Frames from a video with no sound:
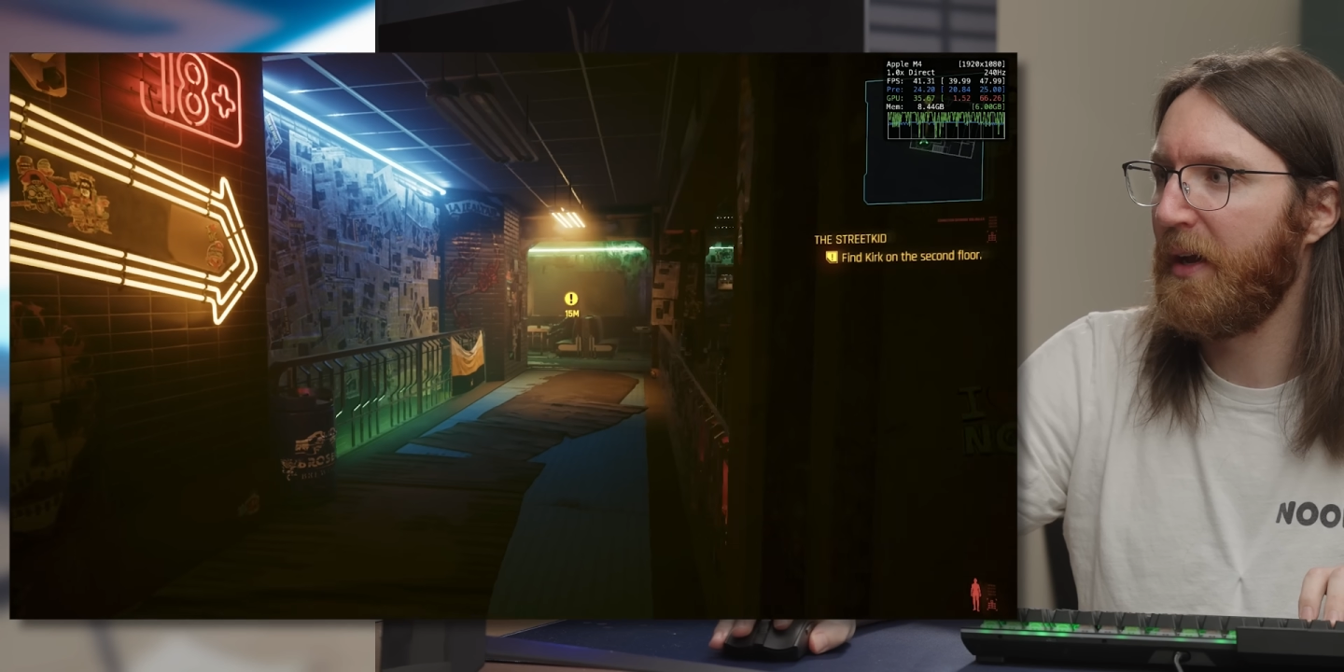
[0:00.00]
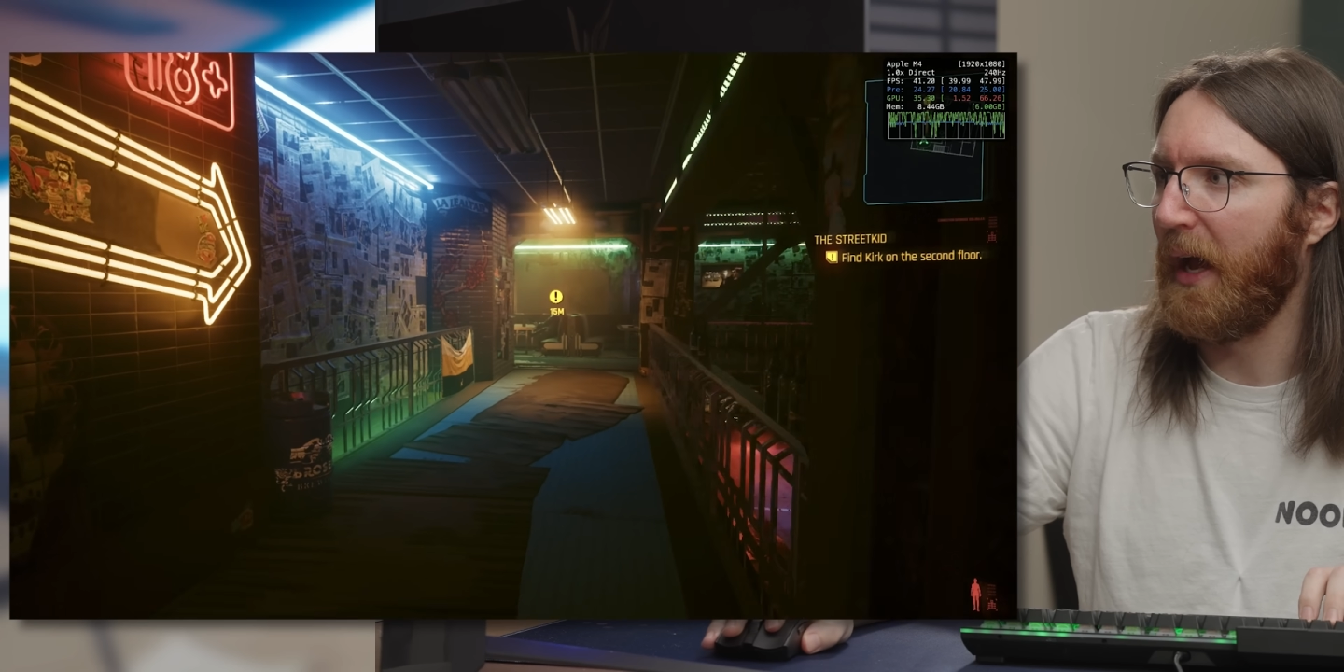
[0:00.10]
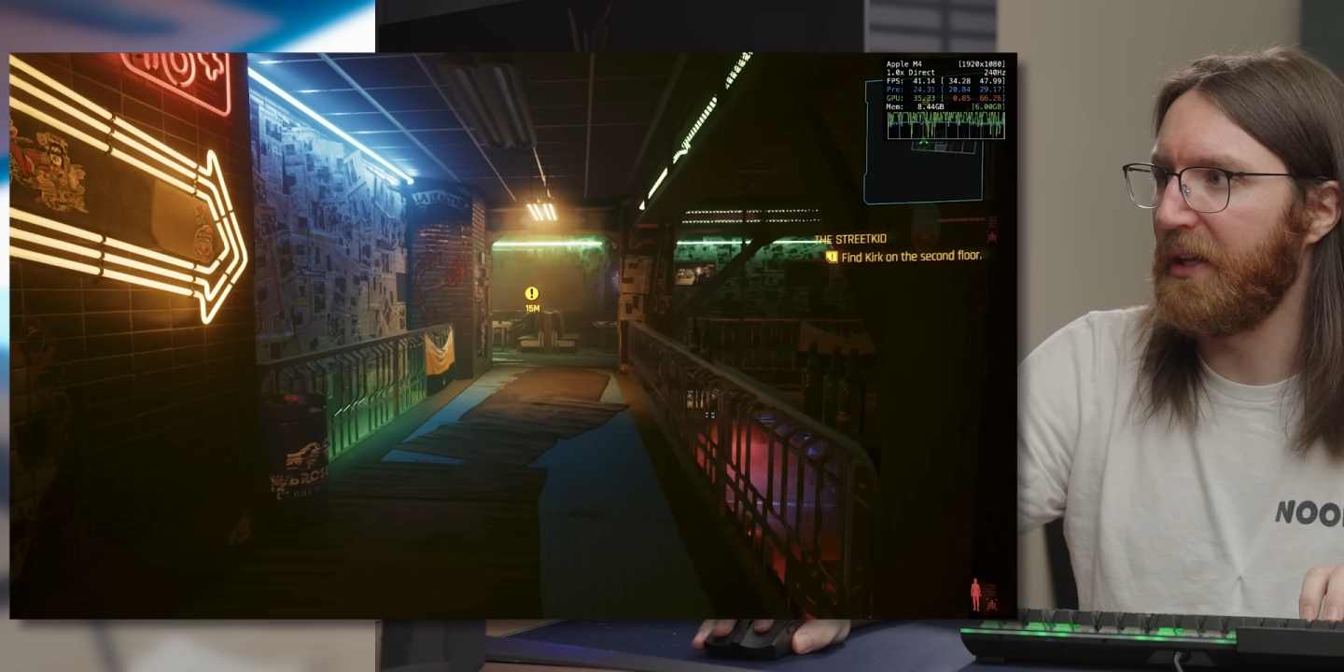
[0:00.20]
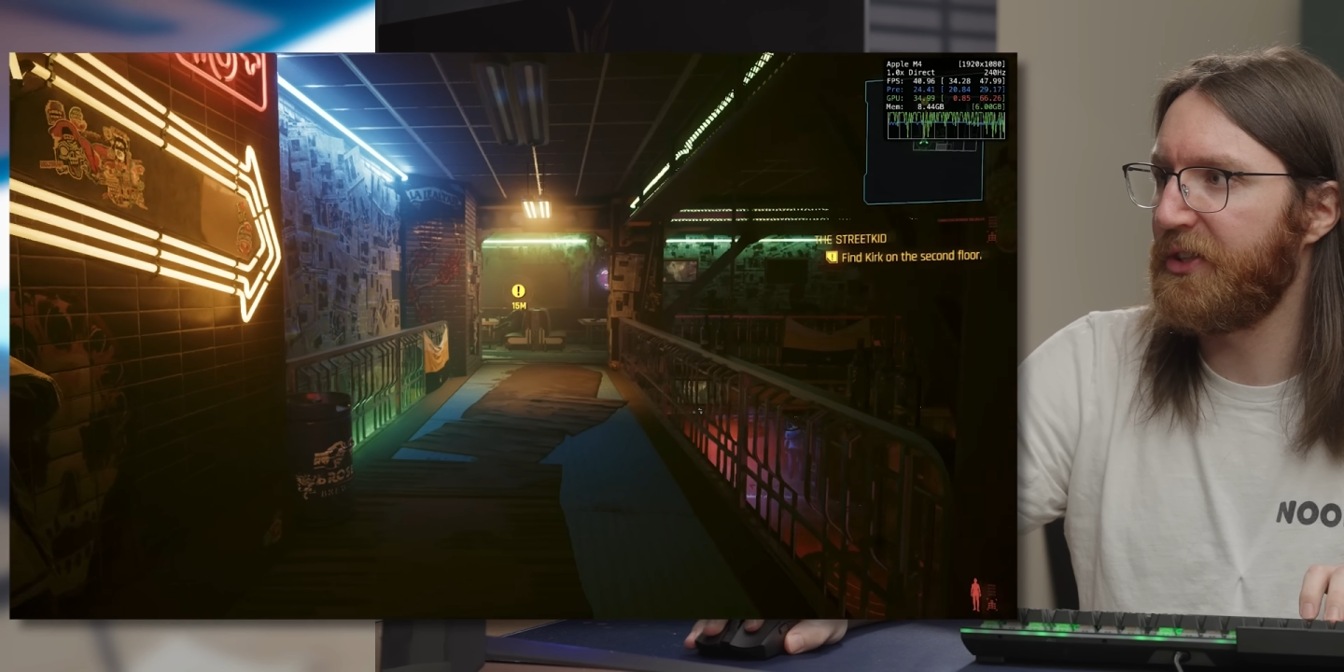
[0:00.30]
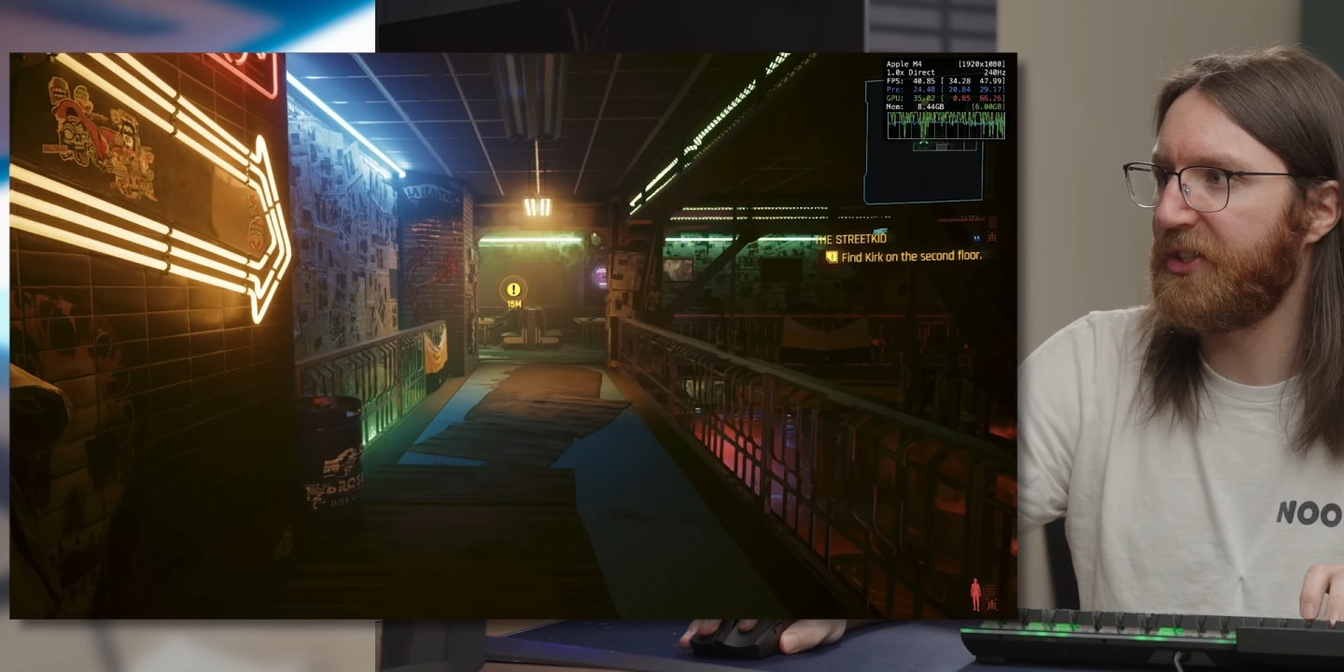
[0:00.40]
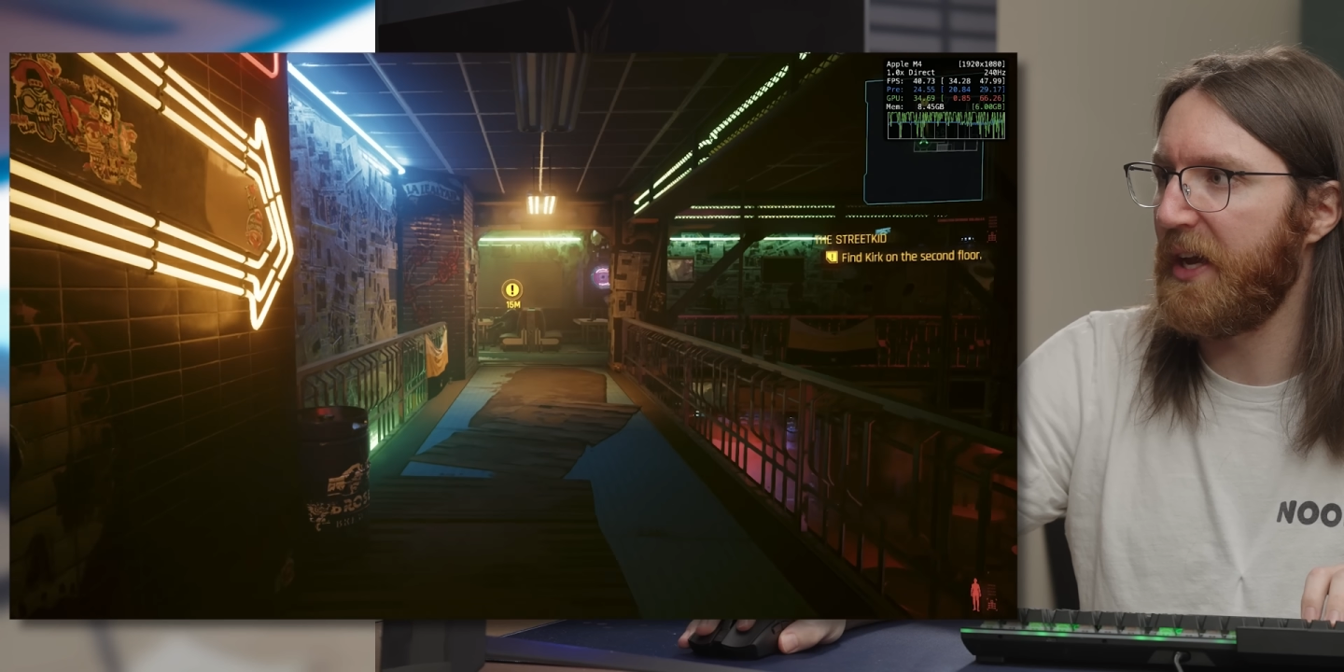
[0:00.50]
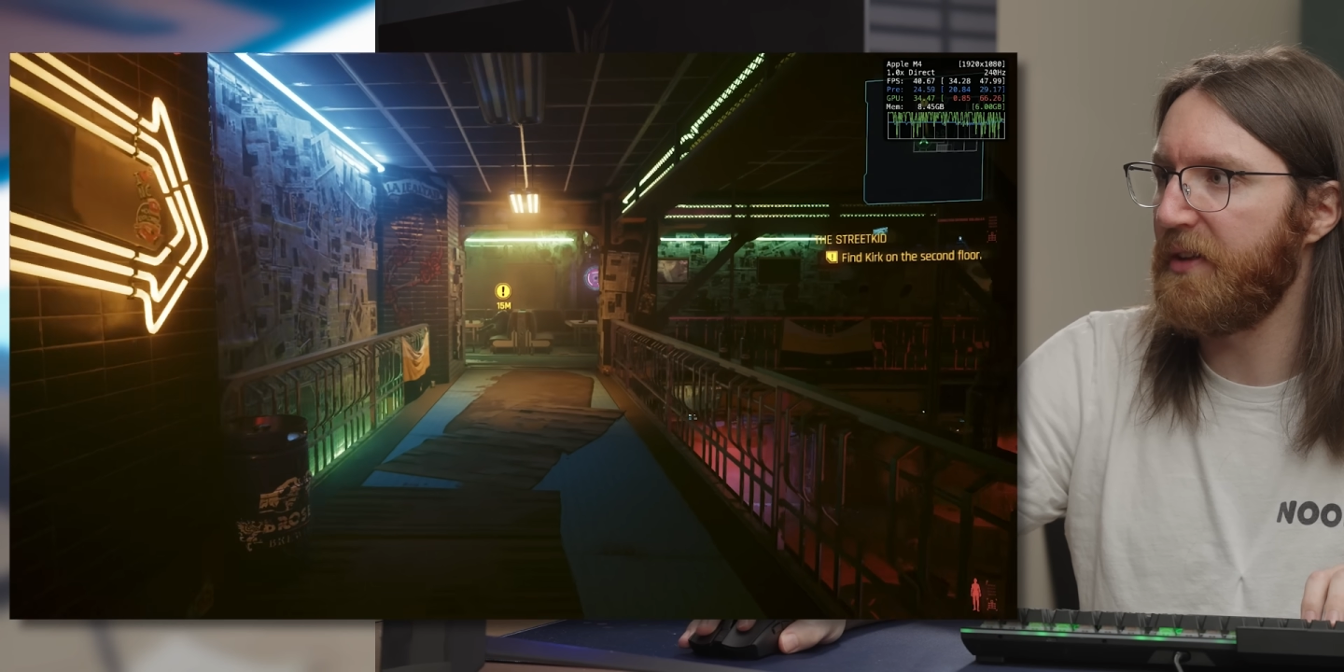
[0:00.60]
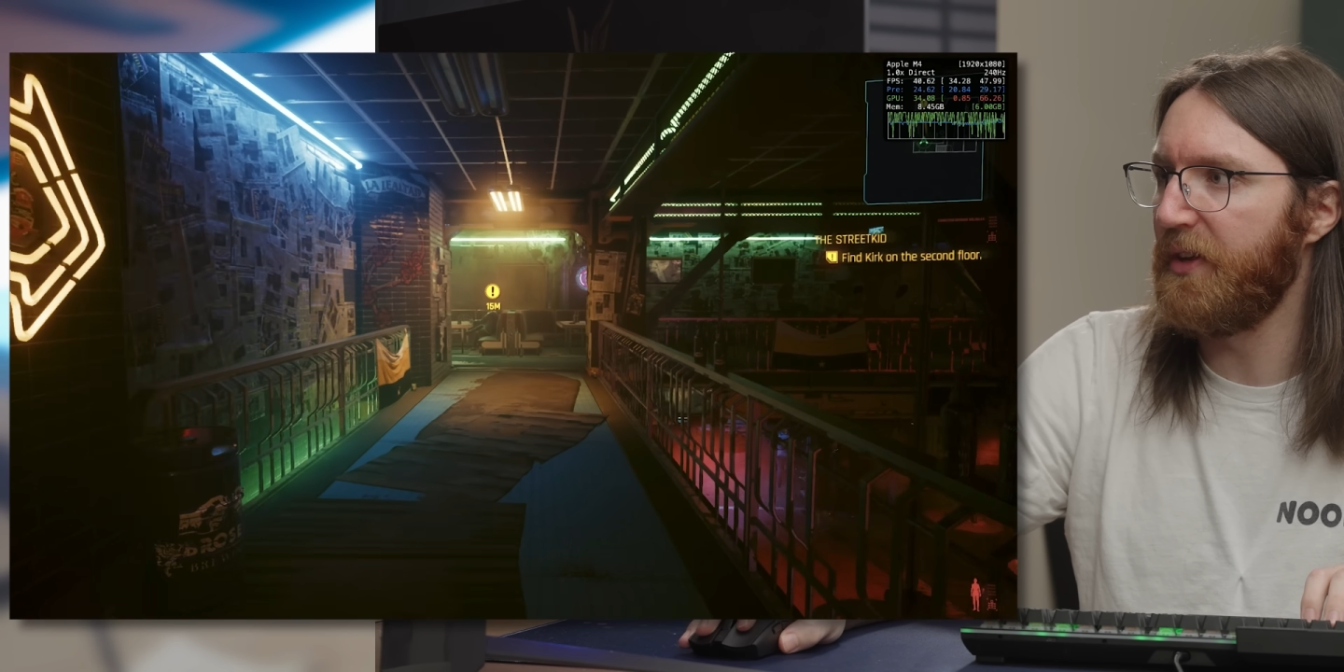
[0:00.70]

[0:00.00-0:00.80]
and say